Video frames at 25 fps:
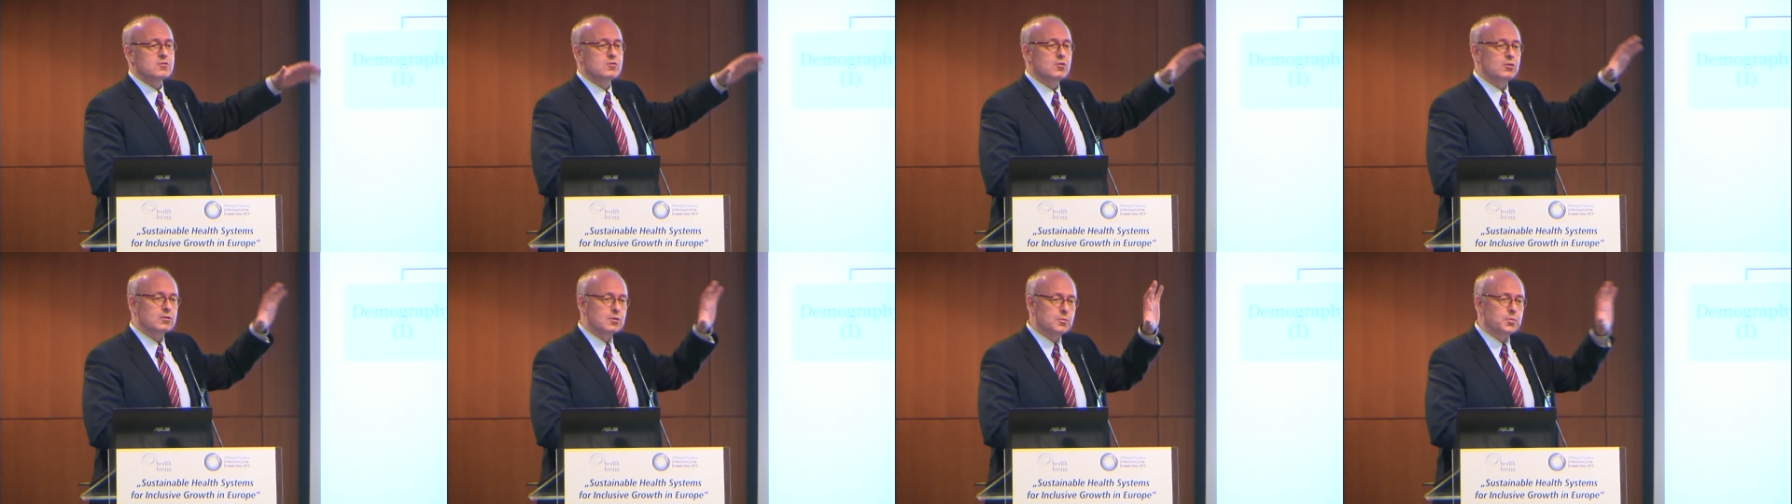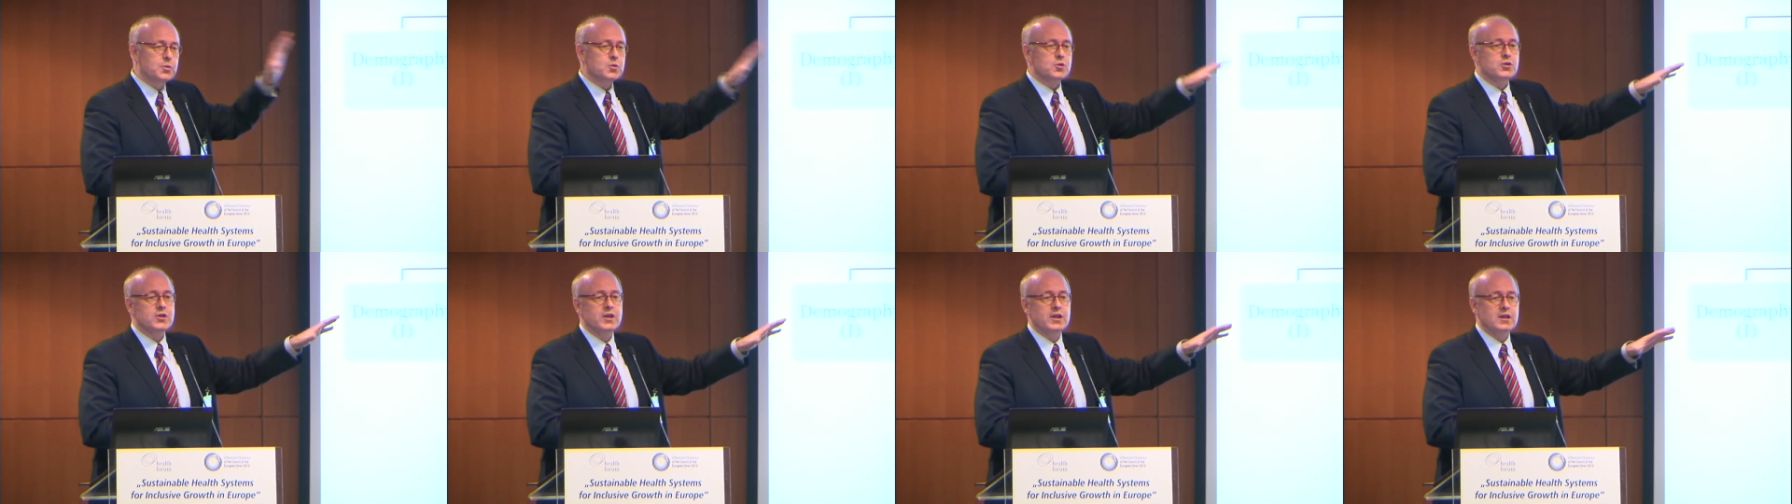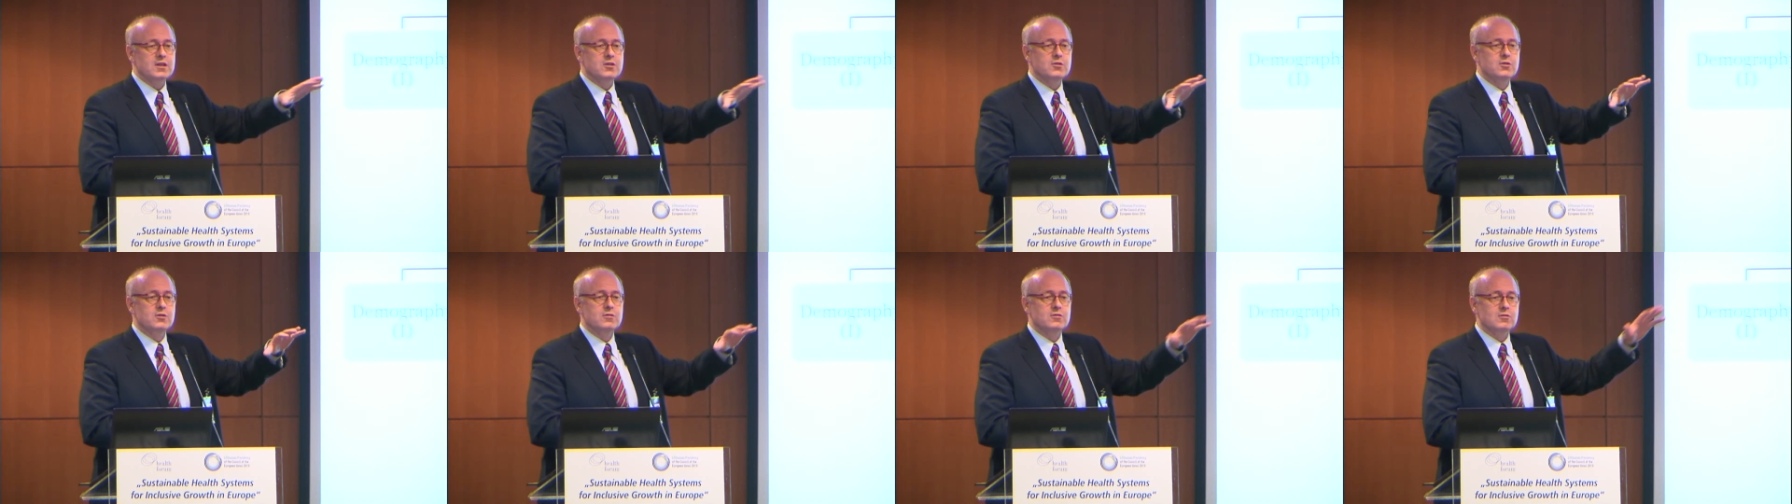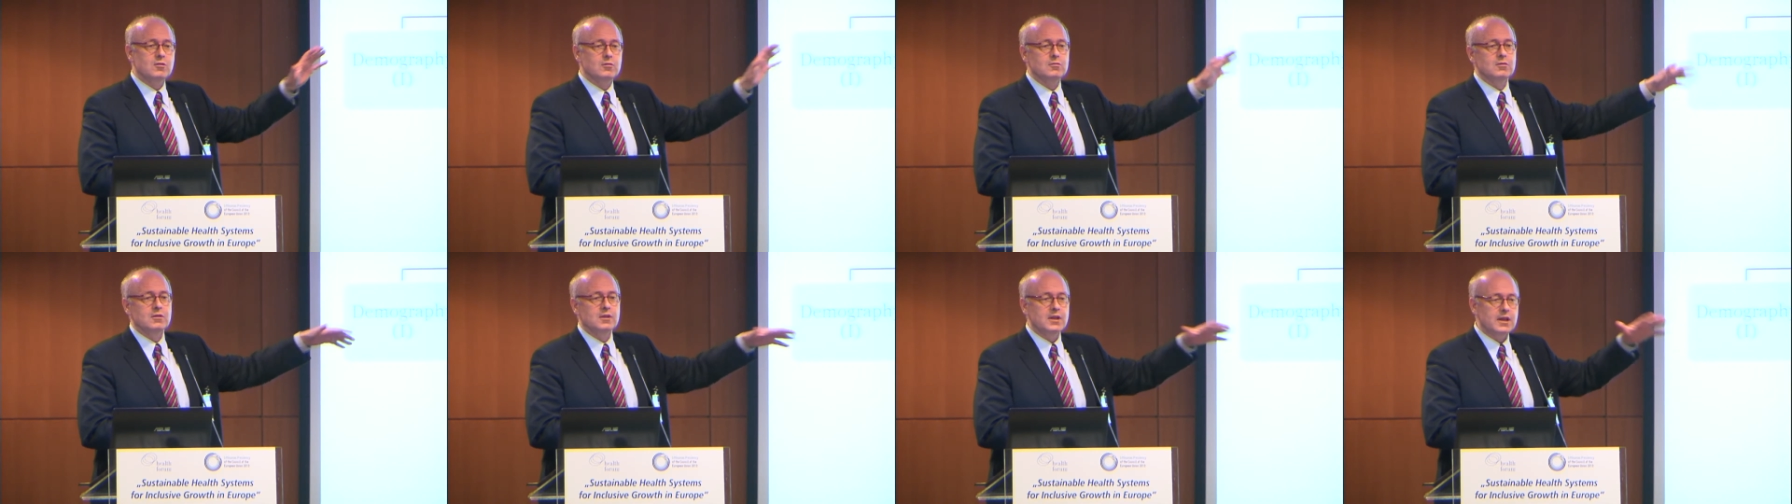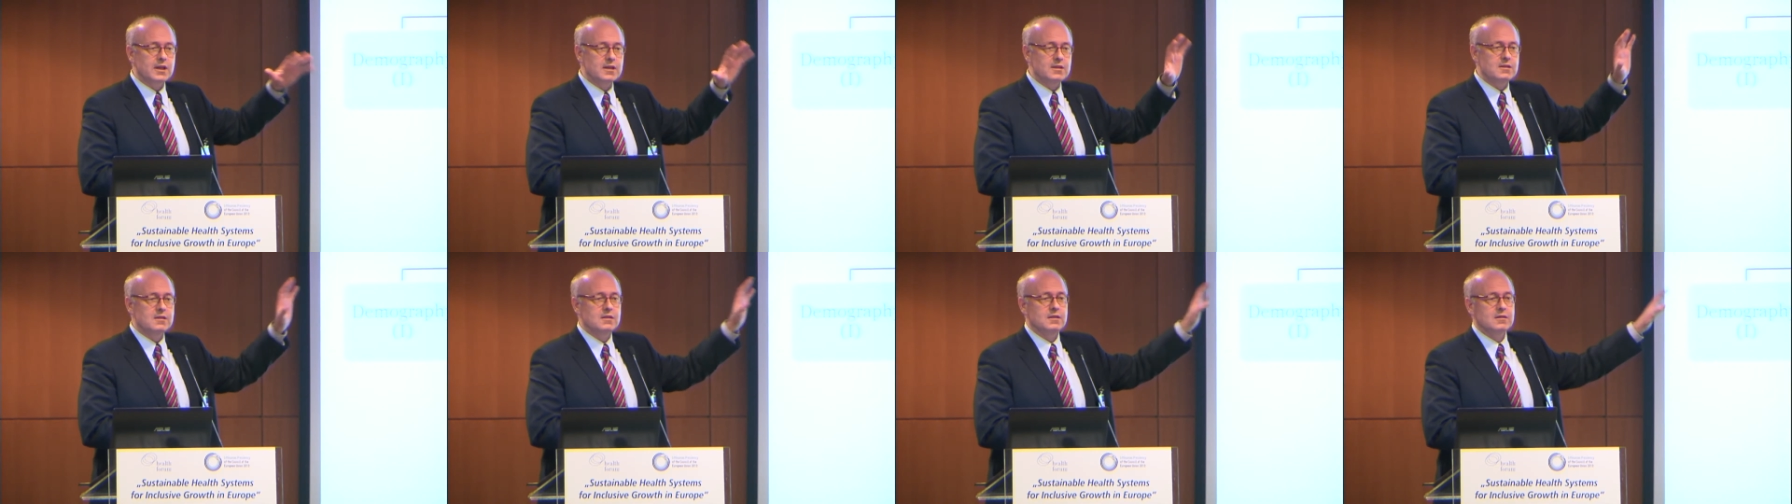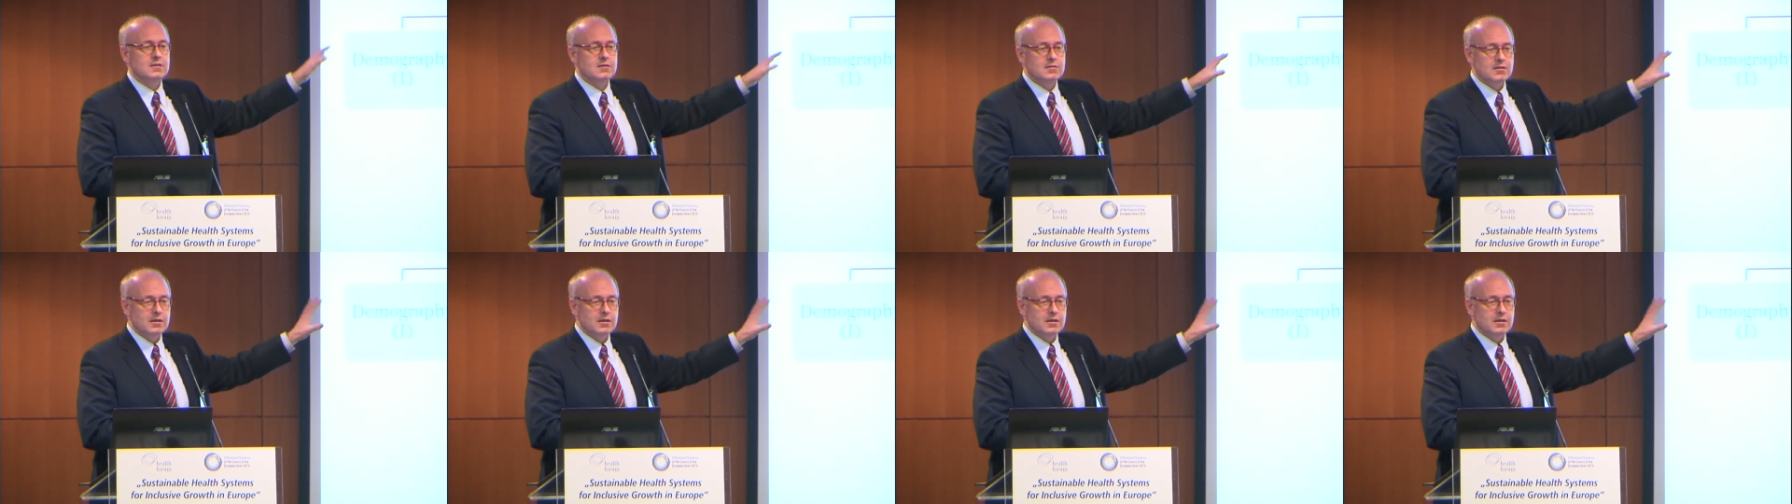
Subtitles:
all the projections, all the data,